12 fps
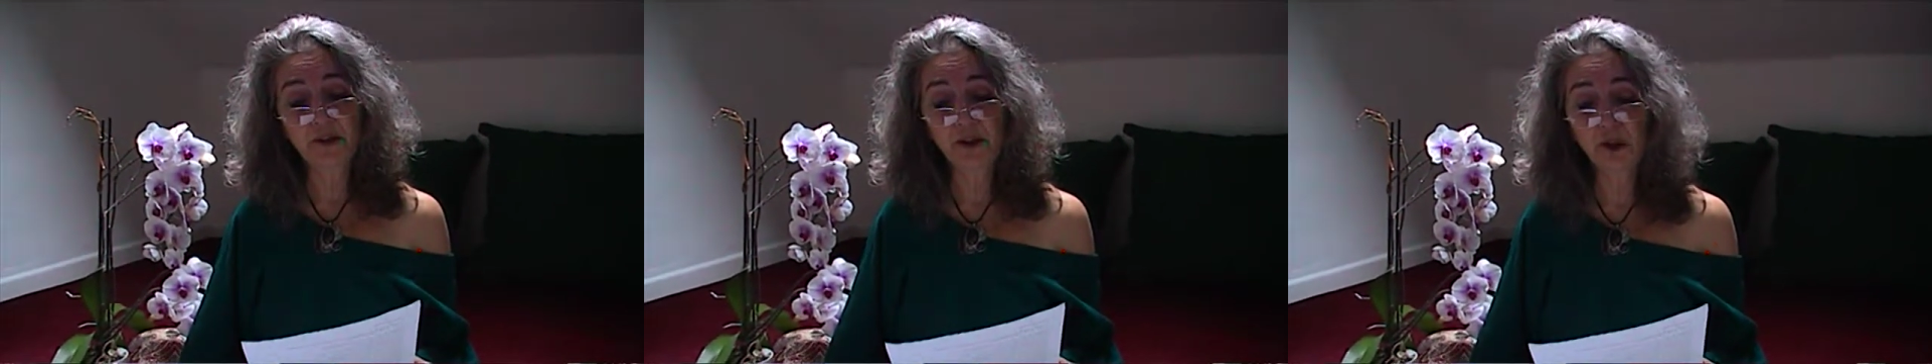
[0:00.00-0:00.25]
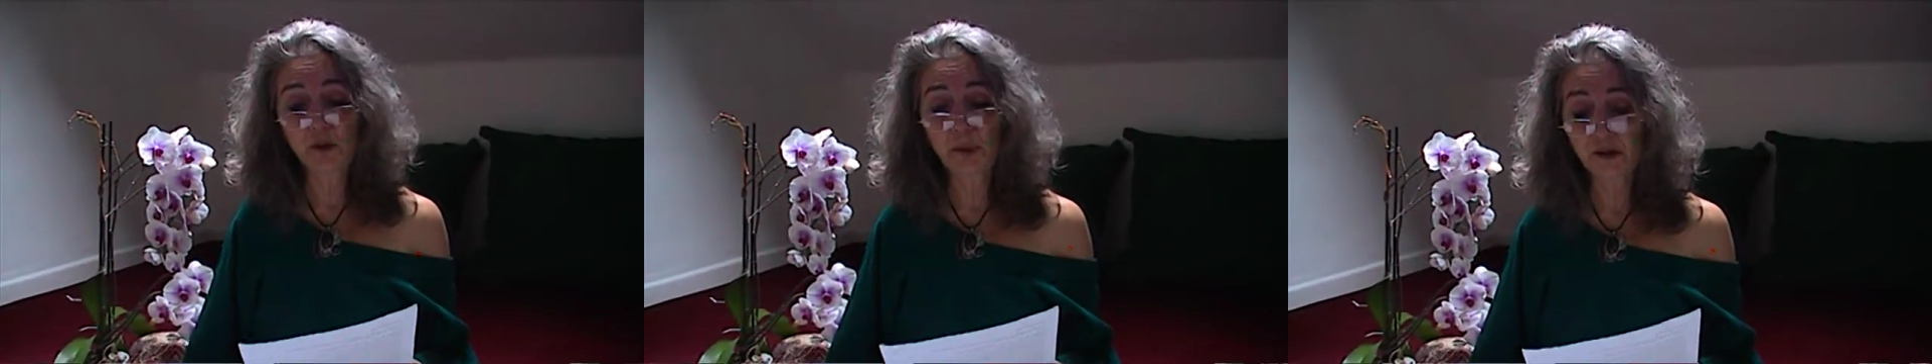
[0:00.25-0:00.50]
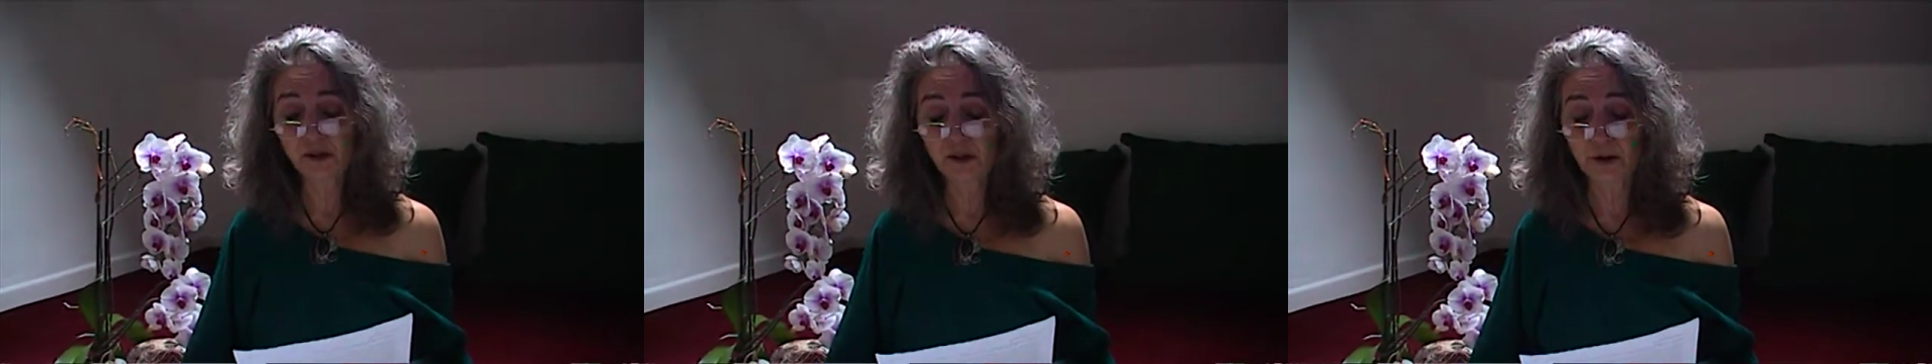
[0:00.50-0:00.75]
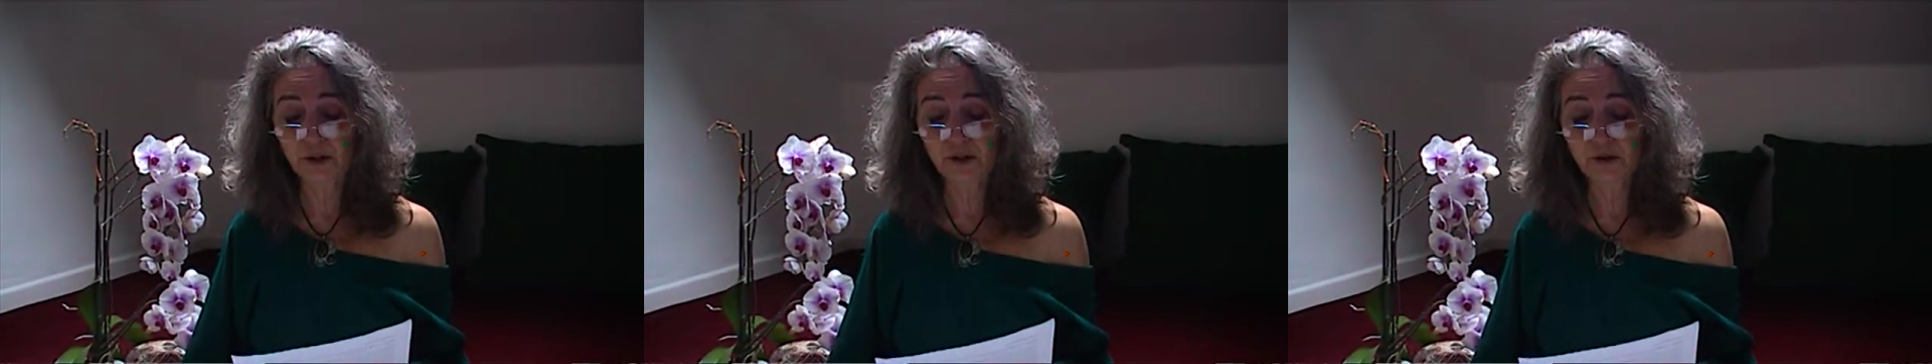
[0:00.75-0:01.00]
the new
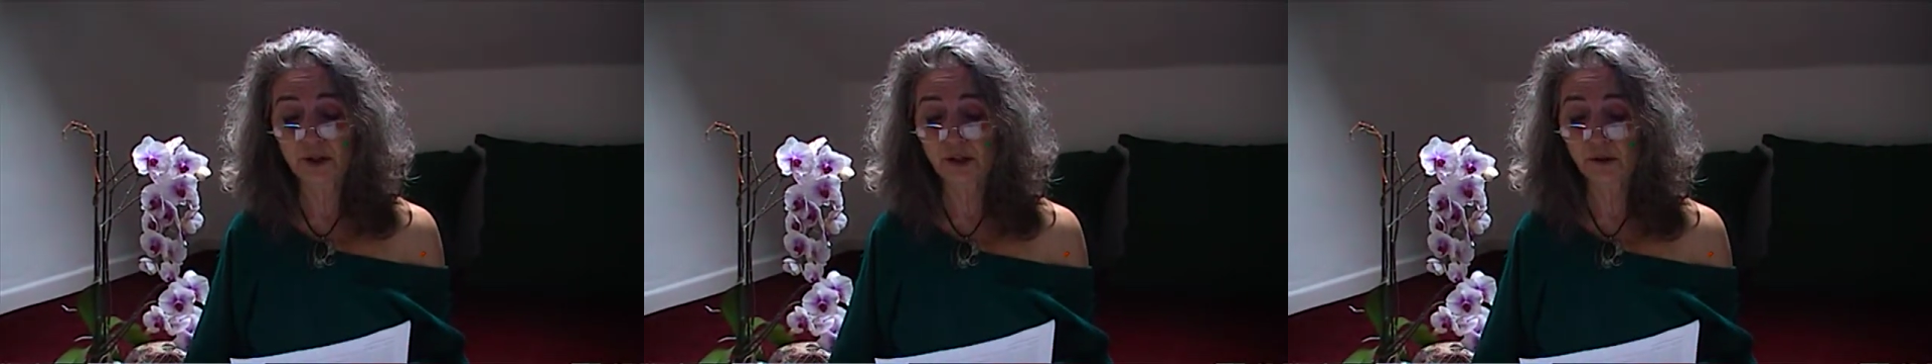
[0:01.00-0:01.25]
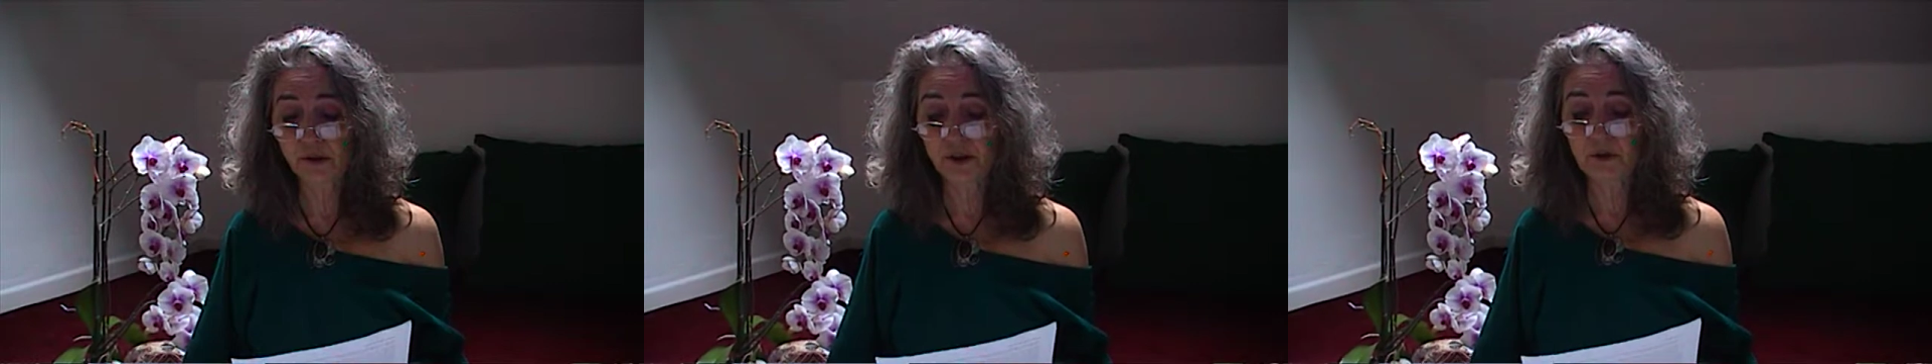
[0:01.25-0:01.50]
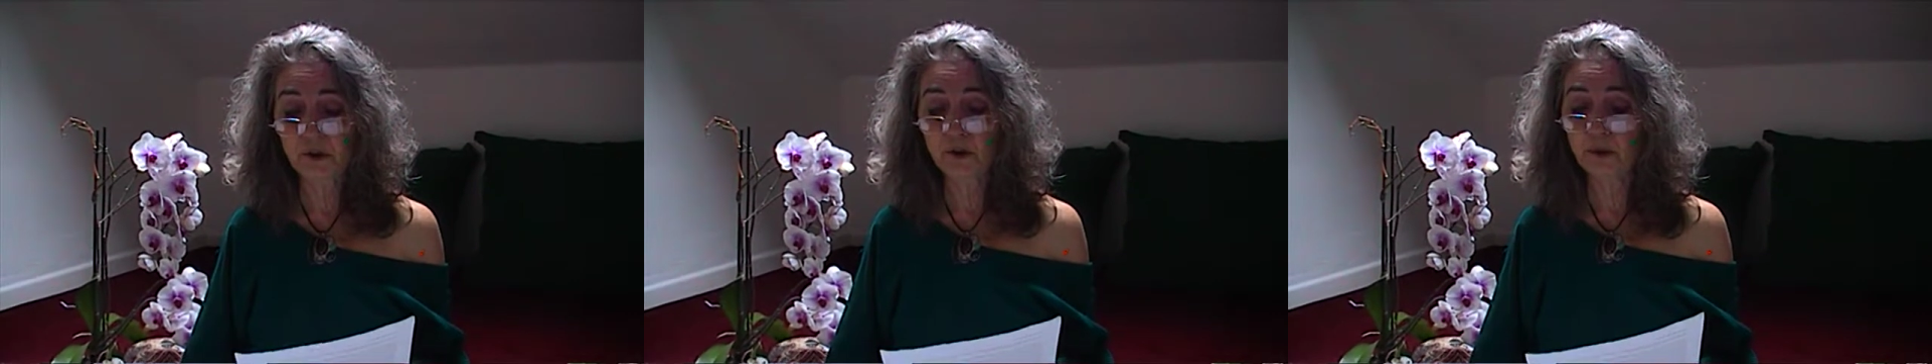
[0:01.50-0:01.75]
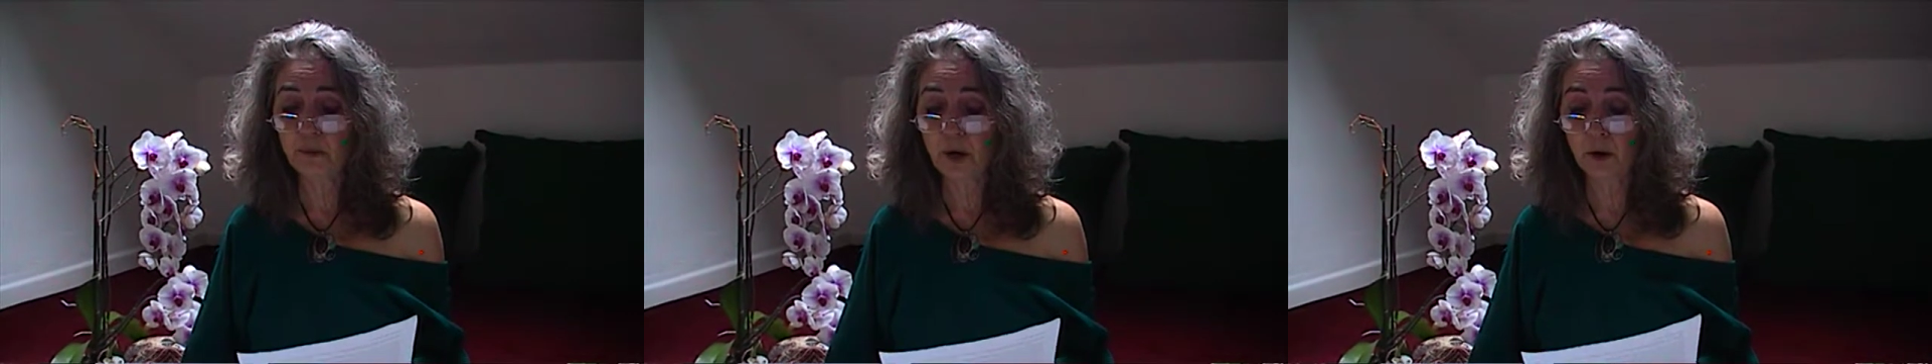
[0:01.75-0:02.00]
Barcelona streets was given to
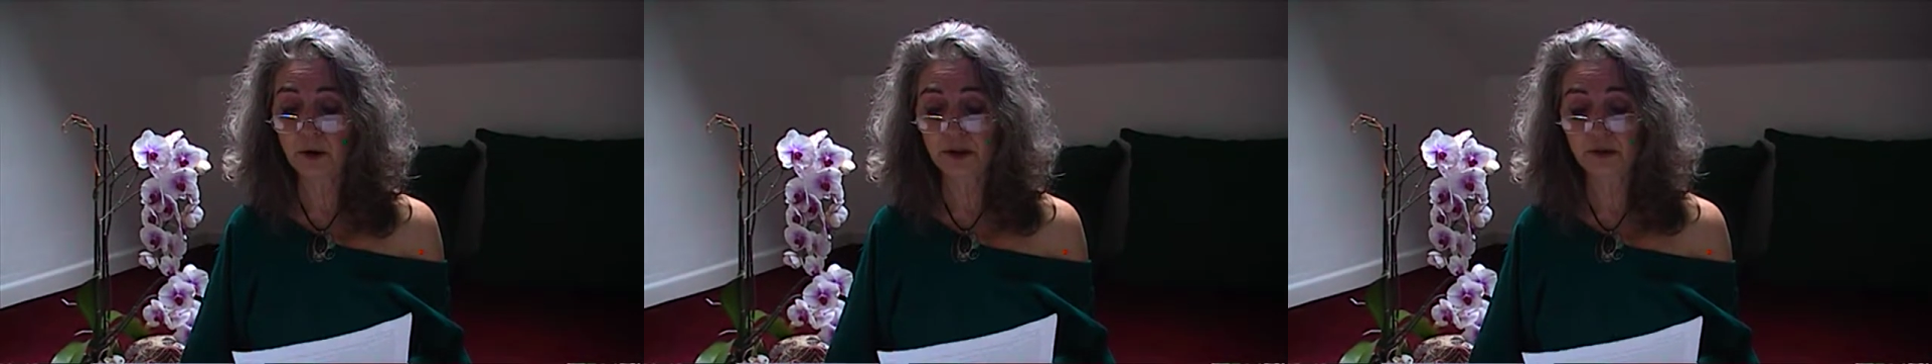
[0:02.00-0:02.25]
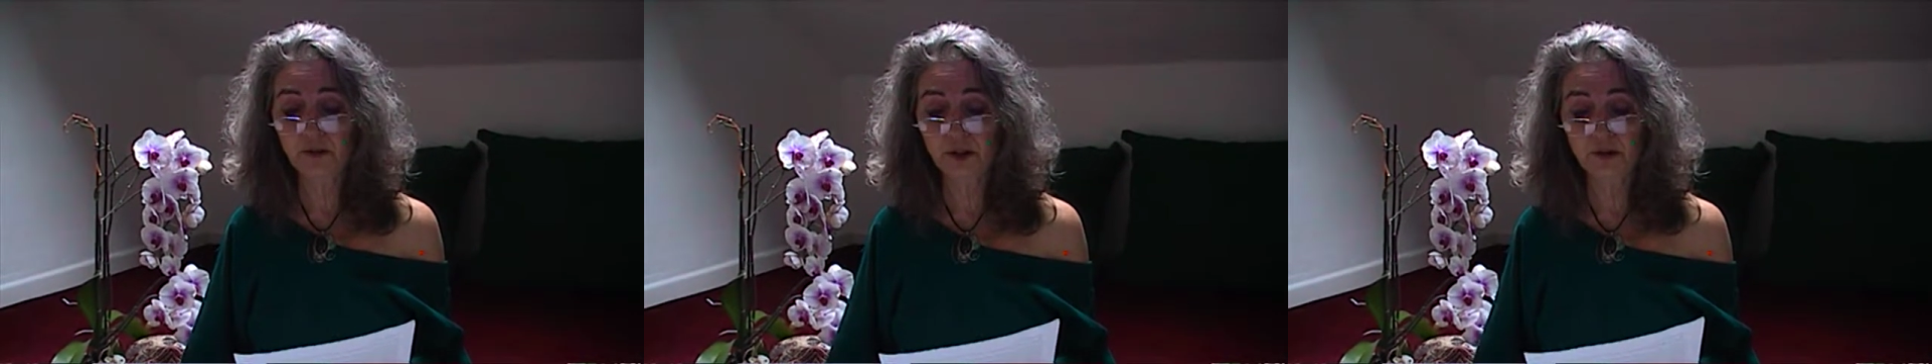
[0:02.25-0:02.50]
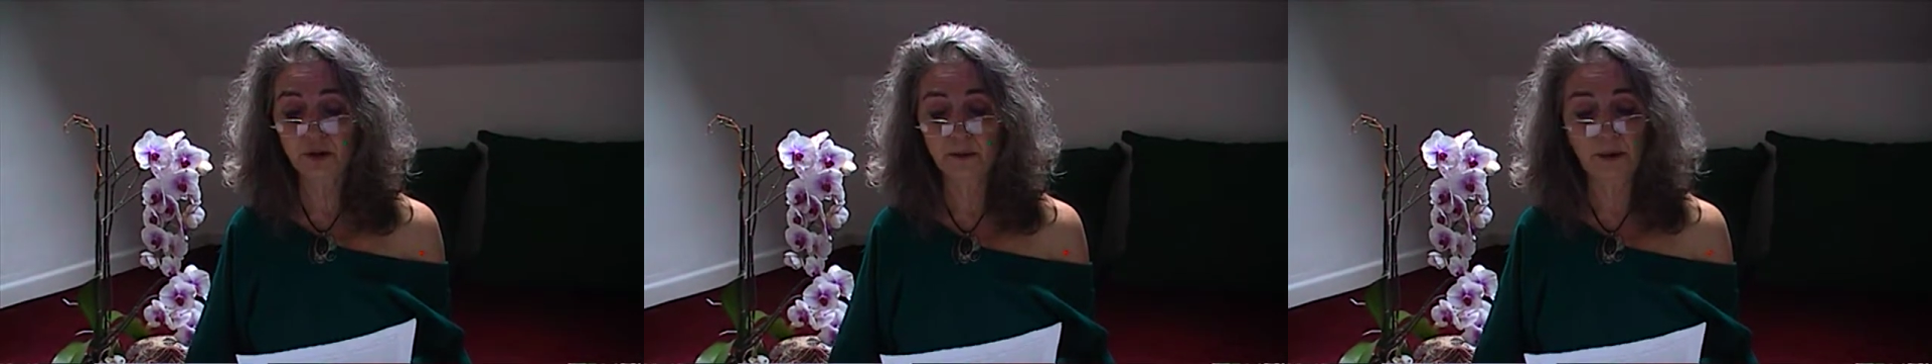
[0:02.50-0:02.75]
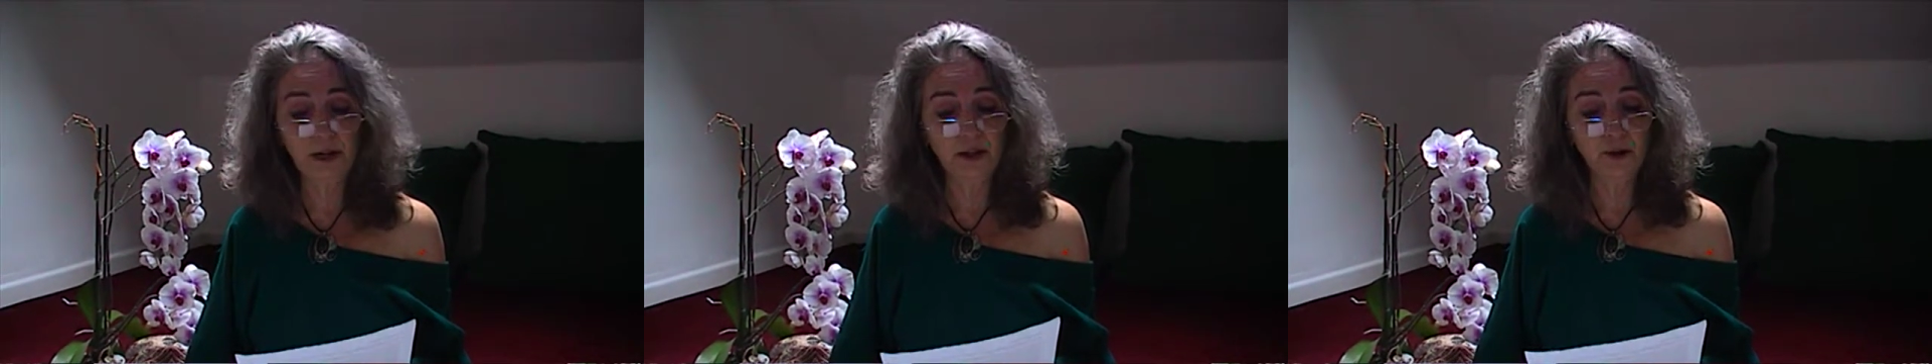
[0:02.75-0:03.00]
the poet Victor
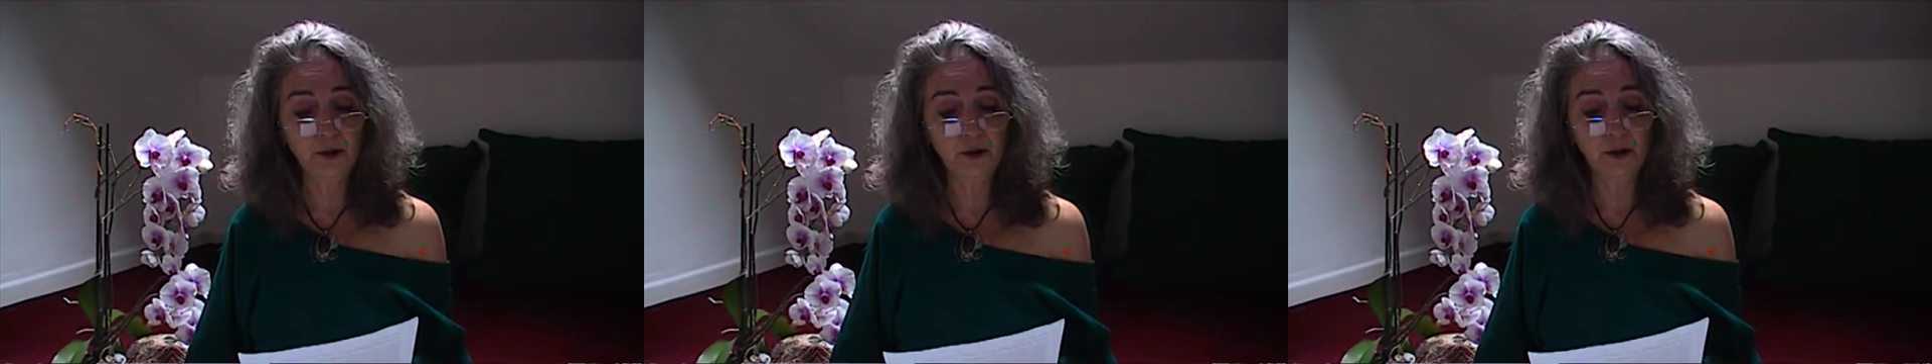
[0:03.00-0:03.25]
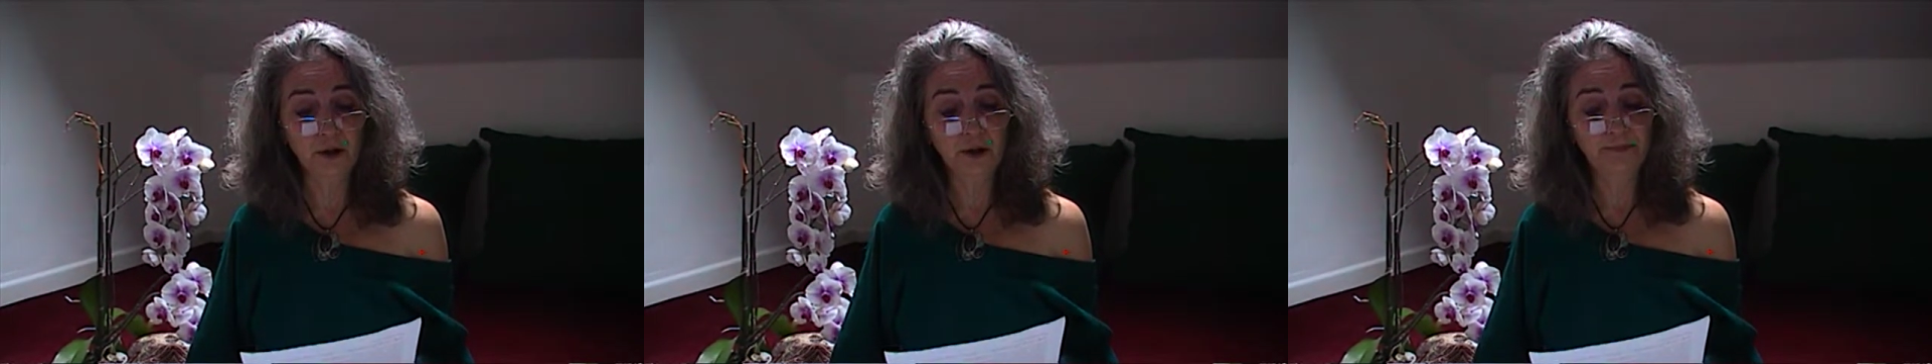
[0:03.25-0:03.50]
Balaguer.